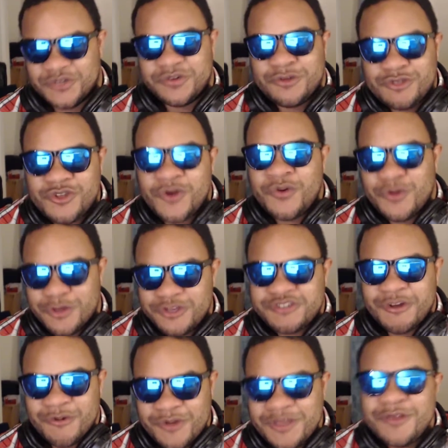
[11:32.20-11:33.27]
you. So
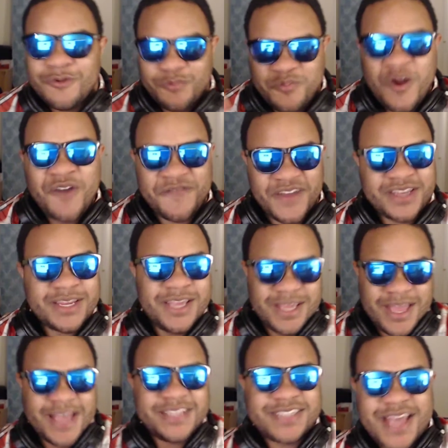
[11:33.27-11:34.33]
perfect.
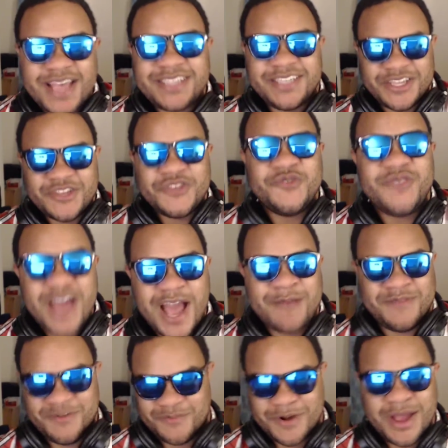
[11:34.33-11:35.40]
Assassin, you
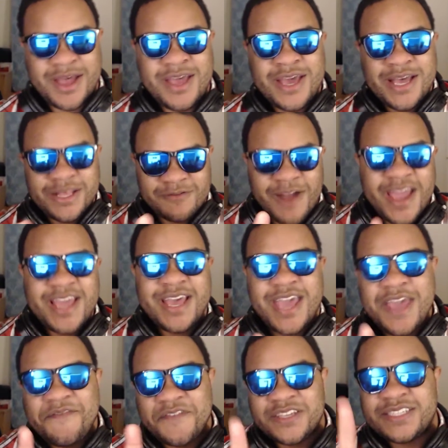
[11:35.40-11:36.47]
got me, bruh. Right?
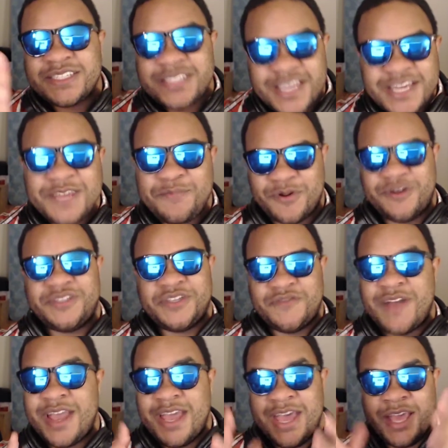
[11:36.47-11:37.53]
If a skinny person,
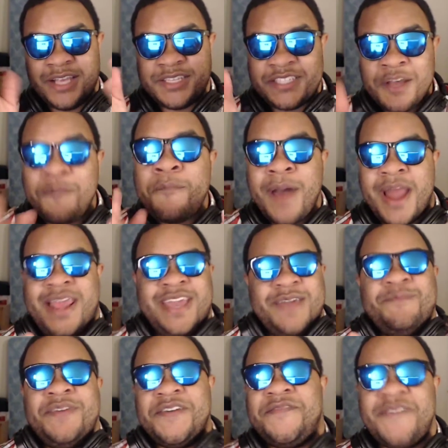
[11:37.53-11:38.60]
right, somebody
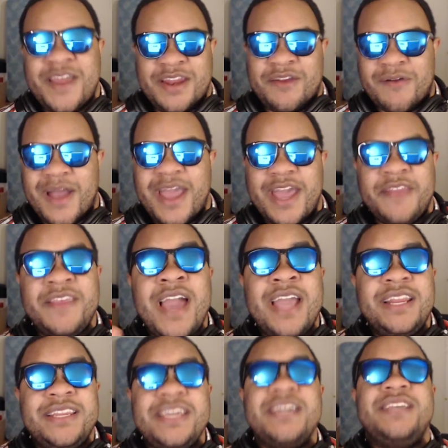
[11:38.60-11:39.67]
can be offended, right? And the
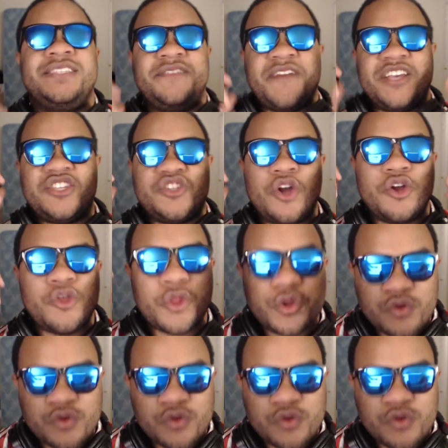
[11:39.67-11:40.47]
idea is if I start